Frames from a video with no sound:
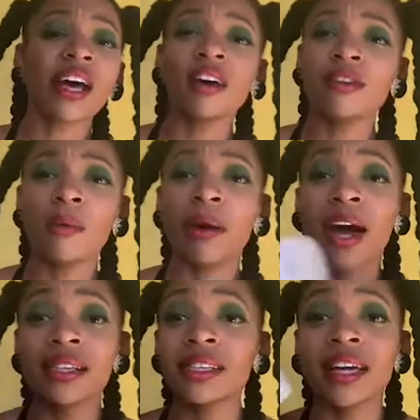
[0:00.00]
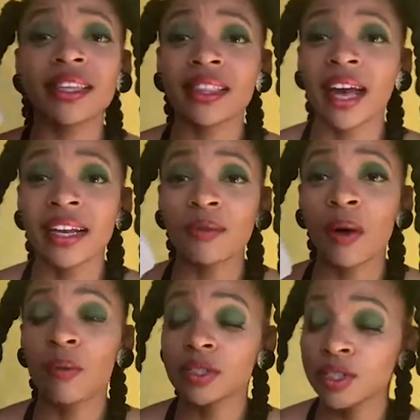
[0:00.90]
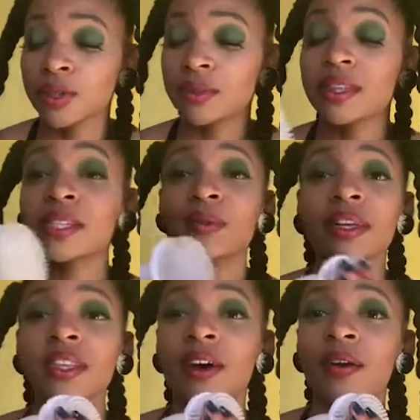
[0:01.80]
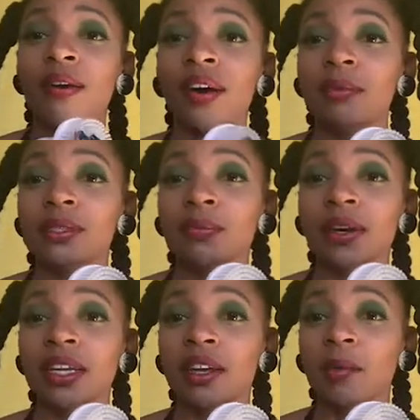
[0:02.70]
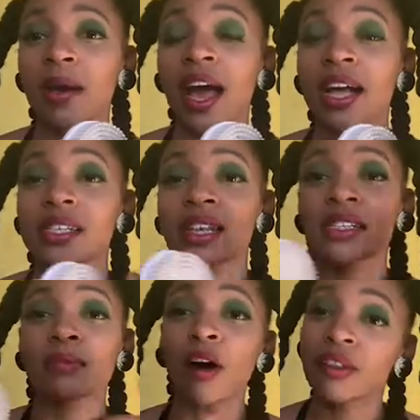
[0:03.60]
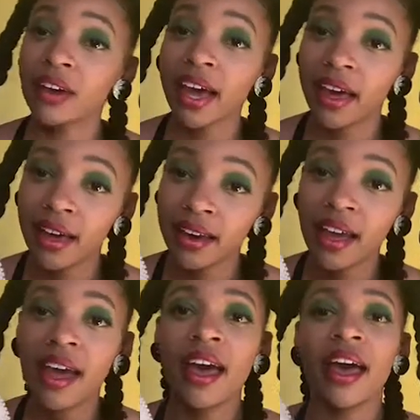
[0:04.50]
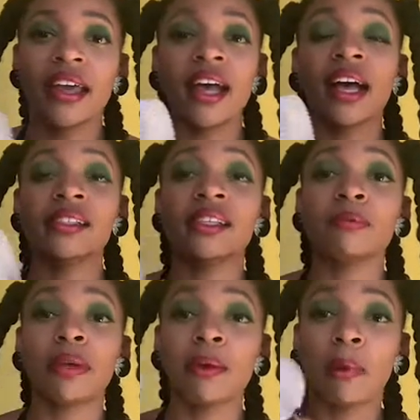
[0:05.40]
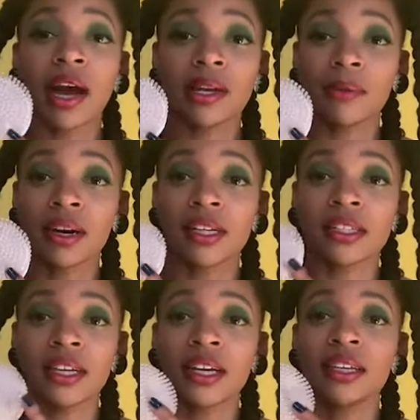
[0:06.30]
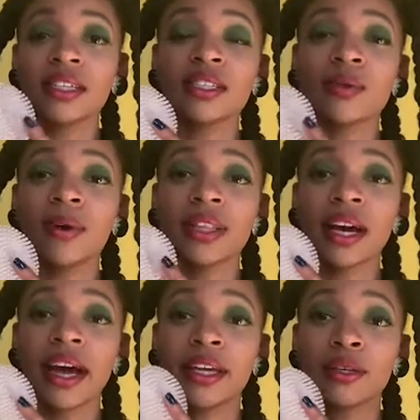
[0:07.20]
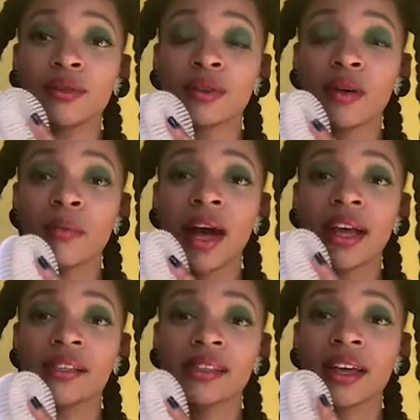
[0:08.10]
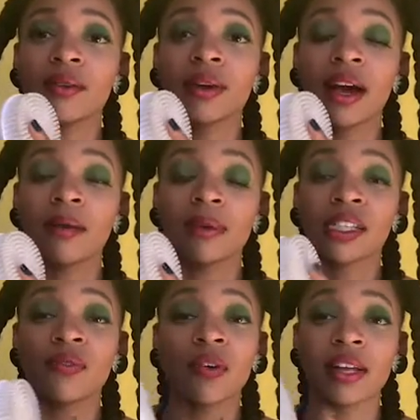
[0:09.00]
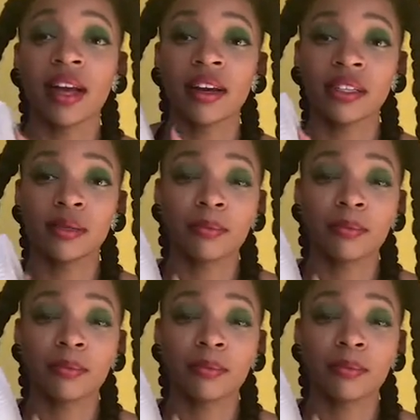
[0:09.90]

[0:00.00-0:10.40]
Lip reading: I don't know, but honestly I think that anyone will do this one though. It's pretty dope. It has a smaller head and it has this big body brush, and this is the one that I use on my skin when I'm exfoliating,